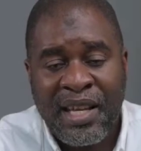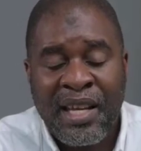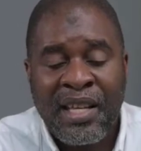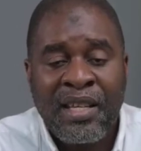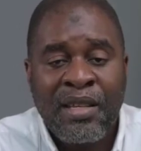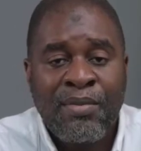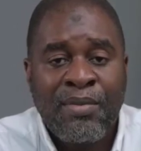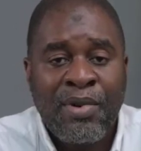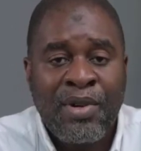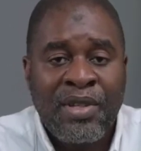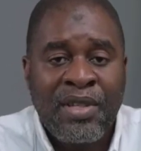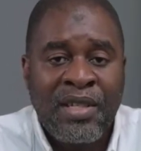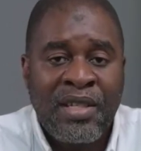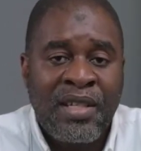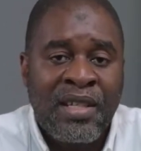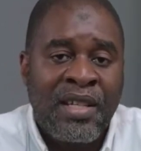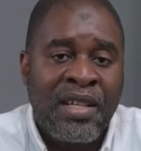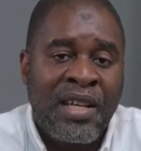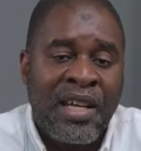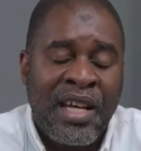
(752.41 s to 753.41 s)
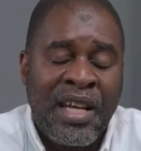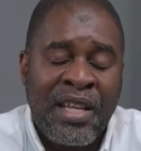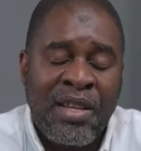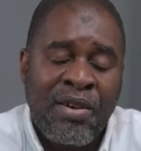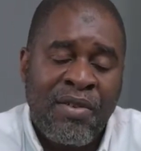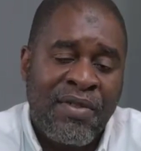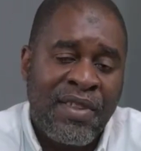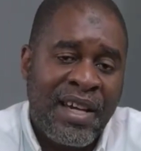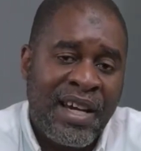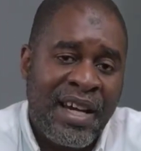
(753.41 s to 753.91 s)
any
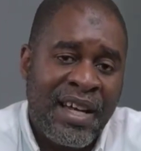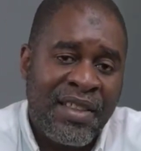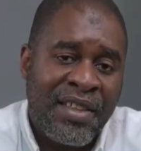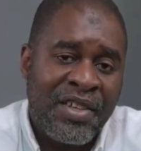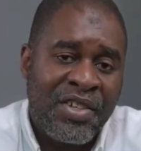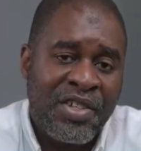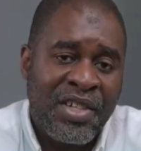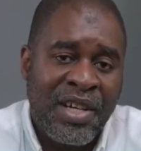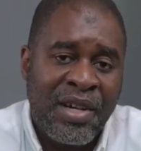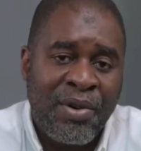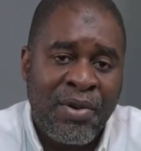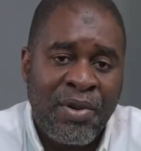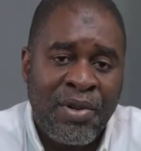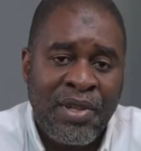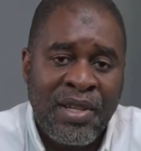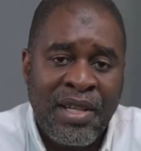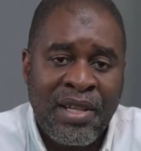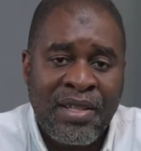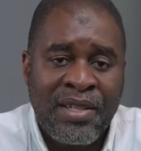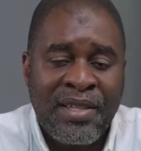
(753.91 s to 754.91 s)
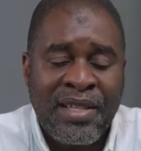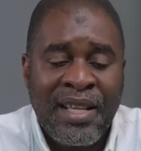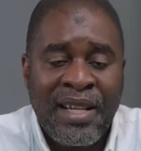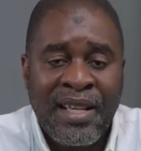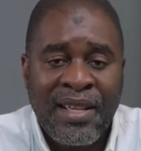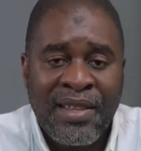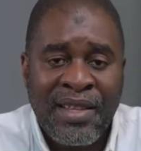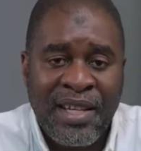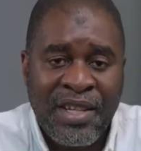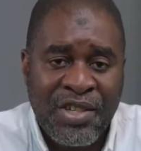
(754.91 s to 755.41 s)
of the other shareholders
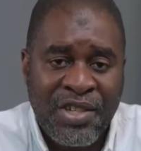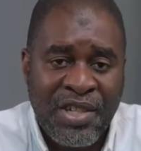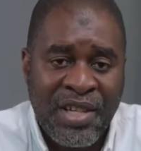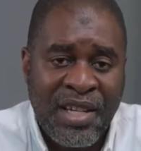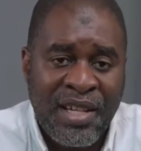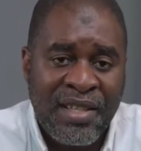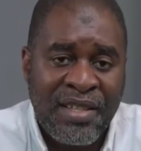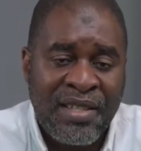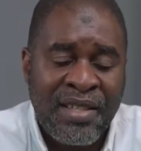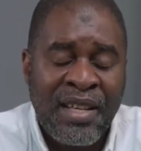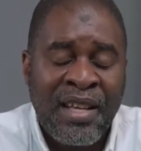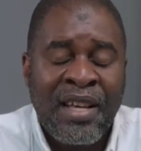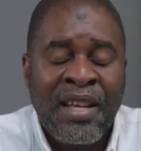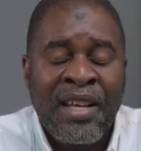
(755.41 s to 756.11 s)
selling their shares,